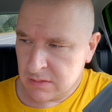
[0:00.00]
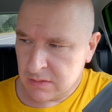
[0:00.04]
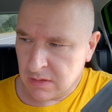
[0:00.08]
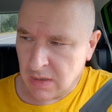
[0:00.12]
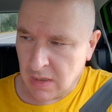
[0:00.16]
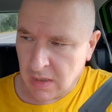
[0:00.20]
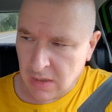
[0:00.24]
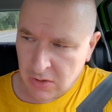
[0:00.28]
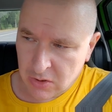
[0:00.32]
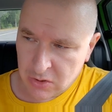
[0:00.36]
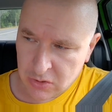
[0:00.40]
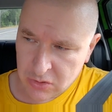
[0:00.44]

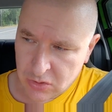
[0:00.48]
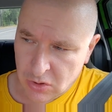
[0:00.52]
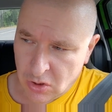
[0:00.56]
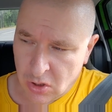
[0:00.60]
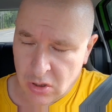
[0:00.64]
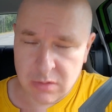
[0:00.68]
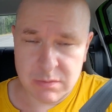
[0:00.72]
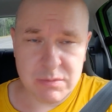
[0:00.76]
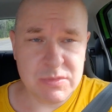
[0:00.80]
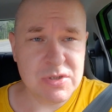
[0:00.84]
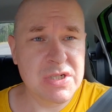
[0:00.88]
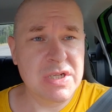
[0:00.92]
Our
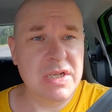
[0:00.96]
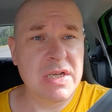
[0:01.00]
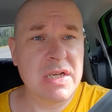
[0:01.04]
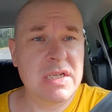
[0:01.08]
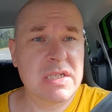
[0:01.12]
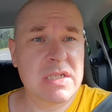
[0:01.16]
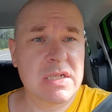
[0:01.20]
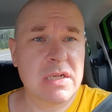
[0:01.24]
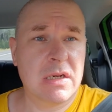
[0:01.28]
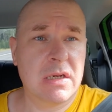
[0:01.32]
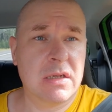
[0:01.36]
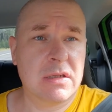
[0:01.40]
COM
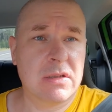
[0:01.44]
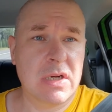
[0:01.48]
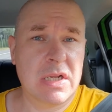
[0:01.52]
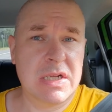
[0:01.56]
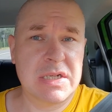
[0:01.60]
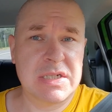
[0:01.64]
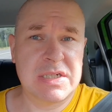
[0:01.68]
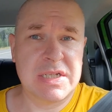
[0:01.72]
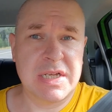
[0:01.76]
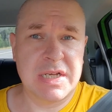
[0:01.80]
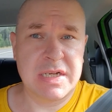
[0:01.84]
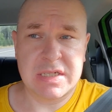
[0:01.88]
says
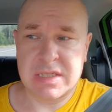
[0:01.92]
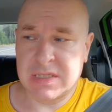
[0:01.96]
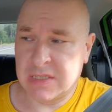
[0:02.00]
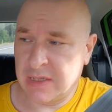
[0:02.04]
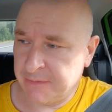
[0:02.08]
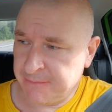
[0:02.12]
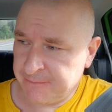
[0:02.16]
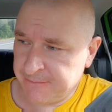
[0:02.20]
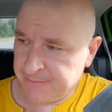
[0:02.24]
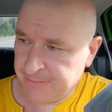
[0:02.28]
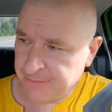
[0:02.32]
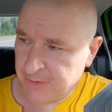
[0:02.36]

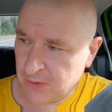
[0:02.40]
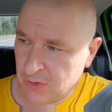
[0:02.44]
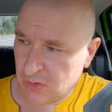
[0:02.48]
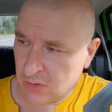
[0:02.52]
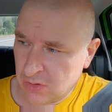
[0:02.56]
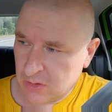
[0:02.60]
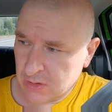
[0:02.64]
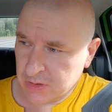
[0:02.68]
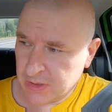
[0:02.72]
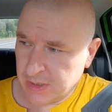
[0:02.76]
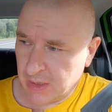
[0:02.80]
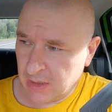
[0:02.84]

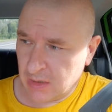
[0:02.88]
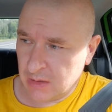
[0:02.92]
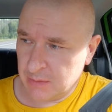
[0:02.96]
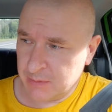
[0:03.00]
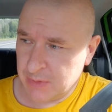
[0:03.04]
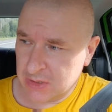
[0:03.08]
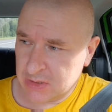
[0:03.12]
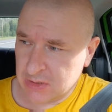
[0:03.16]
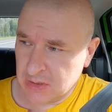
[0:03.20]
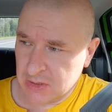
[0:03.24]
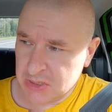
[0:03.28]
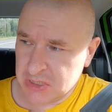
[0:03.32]
164
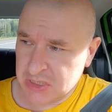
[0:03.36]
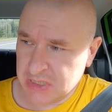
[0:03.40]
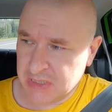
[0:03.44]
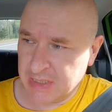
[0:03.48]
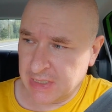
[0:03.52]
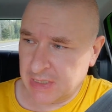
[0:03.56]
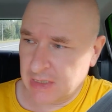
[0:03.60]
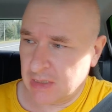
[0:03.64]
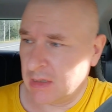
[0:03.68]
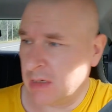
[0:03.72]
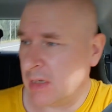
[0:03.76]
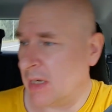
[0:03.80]
kilometers
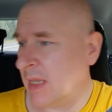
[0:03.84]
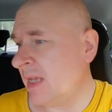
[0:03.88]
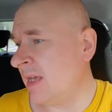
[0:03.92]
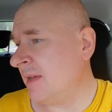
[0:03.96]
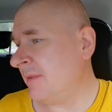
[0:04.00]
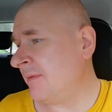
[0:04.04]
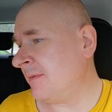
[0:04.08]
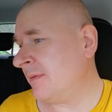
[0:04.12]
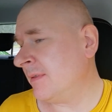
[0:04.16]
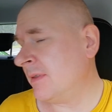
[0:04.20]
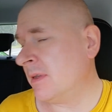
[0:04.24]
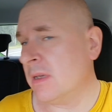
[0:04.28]
still
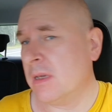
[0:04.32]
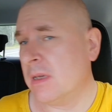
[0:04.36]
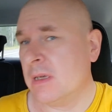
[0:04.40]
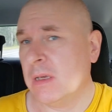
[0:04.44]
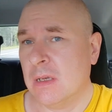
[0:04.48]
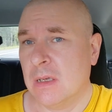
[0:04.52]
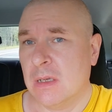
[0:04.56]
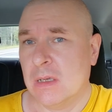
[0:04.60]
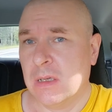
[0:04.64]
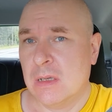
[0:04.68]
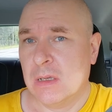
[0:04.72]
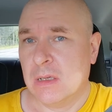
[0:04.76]
left
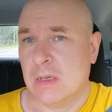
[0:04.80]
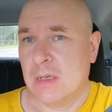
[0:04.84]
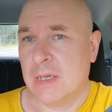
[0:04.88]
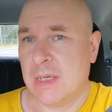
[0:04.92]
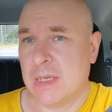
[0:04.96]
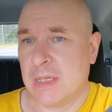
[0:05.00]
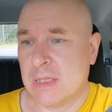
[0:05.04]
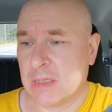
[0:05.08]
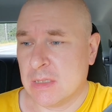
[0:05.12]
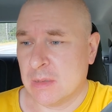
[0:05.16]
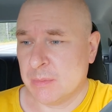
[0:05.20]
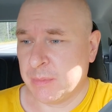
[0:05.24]

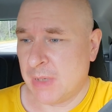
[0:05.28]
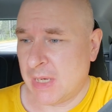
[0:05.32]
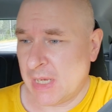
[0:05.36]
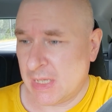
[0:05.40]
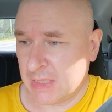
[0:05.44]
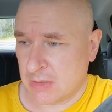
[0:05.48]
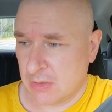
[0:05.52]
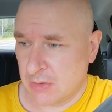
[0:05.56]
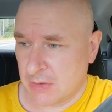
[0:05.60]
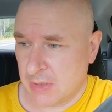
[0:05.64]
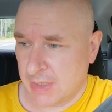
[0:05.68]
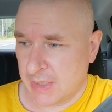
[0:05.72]
in the
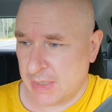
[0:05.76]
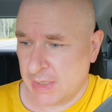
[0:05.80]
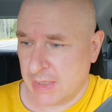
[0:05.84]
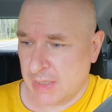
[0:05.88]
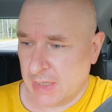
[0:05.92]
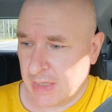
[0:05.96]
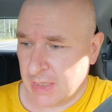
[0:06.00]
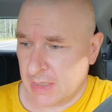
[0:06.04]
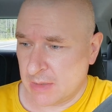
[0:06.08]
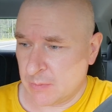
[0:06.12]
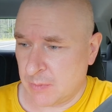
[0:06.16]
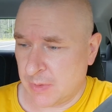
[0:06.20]
battery,
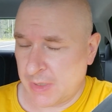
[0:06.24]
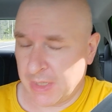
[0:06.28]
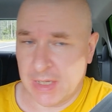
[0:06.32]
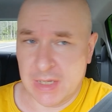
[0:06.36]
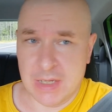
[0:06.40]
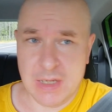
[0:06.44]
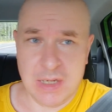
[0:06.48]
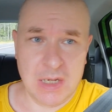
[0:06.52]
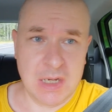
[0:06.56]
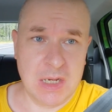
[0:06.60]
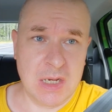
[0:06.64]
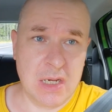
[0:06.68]
and we
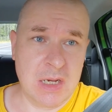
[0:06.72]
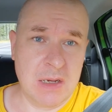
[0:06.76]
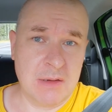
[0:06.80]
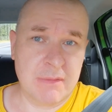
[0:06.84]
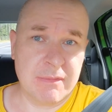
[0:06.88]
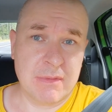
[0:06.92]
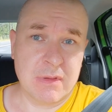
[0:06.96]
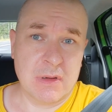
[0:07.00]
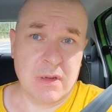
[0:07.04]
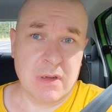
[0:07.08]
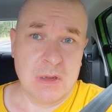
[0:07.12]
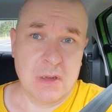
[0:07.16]
have
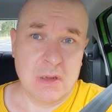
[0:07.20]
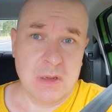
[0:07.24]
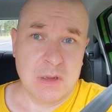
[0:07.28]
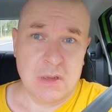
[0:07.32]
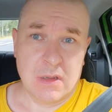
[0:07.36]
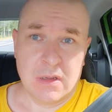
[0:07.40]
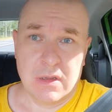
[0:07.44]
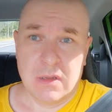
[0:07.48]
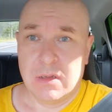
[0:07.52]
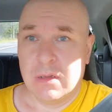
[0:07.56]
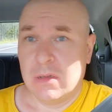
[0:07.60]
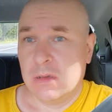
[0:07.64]

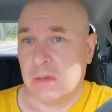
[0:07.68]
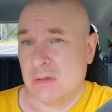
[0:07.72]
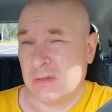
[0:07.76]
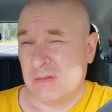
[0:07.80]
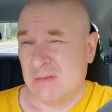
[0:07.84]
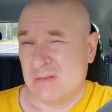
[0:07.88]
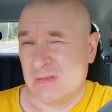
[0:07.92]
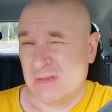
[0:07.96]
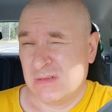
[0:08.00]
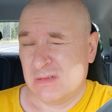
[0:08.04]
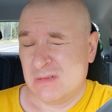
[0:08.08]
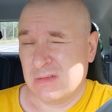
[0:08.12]

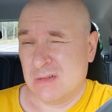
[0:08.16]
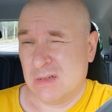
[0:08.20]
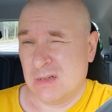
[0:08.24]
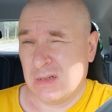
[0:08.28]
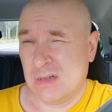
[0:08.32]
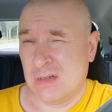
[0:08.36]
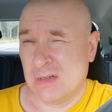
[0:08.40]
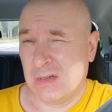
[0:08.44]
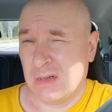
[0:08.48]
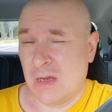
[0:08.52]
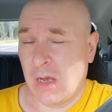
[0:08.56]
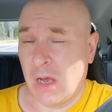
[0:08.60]

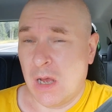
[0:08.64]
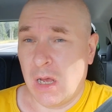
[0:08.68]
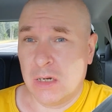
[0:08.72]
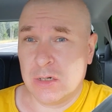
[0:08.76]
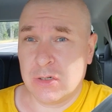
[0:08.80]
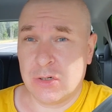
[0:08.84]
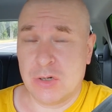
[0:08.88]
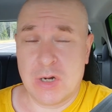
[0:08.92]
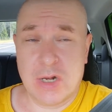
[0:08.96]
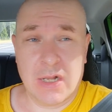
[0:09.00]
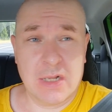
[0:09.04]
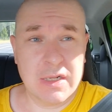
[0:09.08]

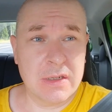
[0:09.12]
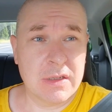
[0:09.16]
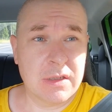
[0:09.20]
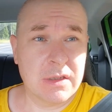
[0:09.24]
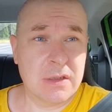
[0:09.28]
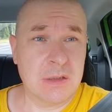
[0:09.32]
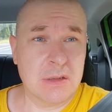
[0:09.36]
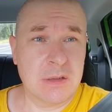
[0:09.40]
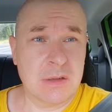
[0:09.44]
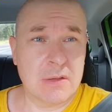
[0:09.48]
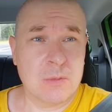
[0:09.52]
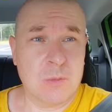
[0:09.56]

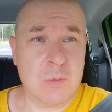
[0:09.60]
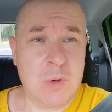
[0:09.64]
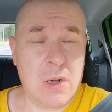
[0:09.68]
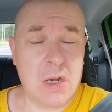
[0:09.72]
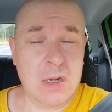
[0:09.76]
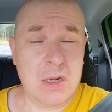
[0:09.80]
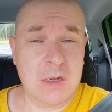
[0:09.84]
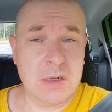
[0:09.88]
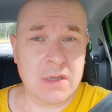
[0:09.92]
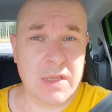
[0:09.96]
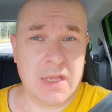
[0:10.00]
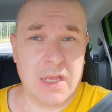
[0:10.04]

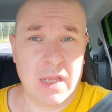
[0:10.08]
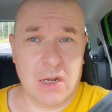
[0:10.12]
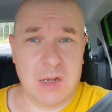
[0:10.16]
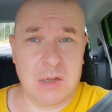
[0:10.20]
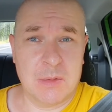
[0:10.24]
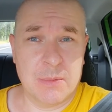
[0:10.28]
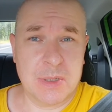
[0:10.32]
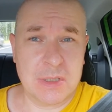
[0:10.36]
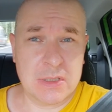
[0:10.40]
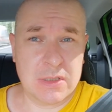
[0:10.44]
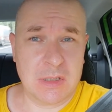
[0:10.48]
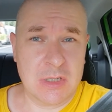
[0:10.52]
101
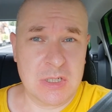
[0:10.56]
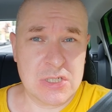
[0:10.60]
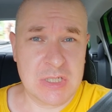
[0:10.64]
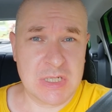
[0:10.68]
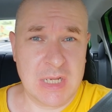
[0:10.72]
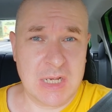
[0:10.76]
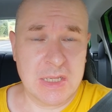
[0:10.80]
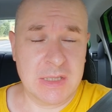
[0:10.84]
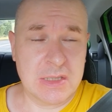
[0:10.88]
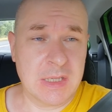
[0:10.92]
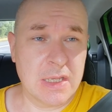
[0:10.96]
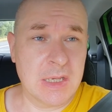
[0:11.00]
kilometers,
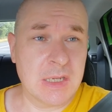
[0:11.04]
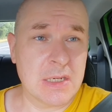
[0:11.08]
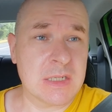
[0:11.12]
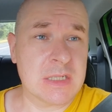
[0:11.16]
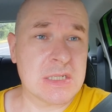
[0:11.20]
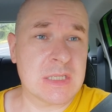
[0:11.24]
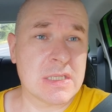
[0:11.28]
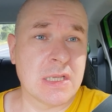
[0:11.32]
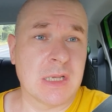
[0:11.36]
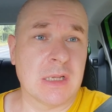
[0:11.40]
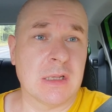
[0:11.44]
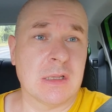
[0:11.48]
I think,
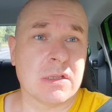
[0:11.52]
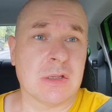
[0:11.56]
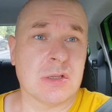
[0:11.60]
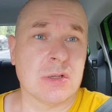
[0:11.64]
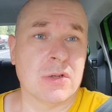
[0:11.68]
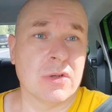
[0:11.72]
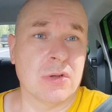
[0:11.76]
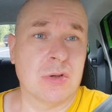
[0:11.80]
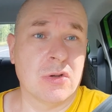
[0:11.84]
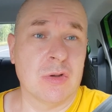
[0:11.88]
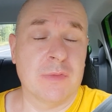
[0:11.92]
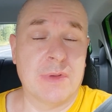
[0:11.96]
still
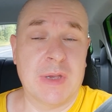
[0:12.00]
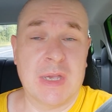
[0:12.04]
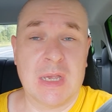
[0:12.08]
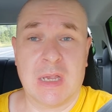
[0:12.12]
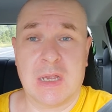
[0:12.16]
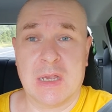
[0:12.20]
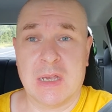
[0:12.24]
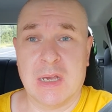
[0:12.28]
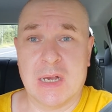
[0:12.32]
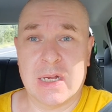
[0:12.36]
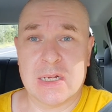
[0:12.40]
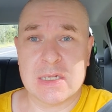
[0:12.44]
to
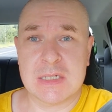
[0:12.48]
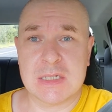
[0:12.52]
Hyvinkää.